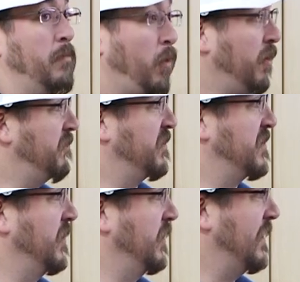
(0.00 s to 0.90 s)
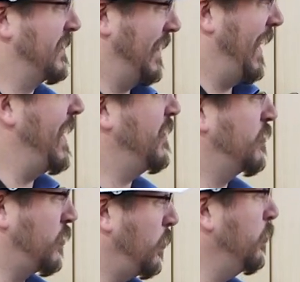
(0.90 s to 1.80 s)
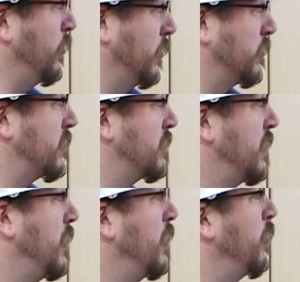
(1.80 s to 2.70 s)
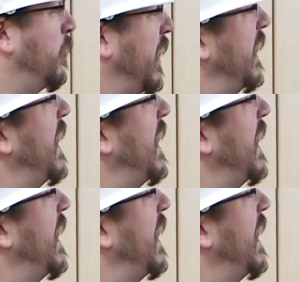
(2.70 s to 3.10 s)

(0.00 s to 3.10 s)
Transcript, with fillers: important facilities like schools, we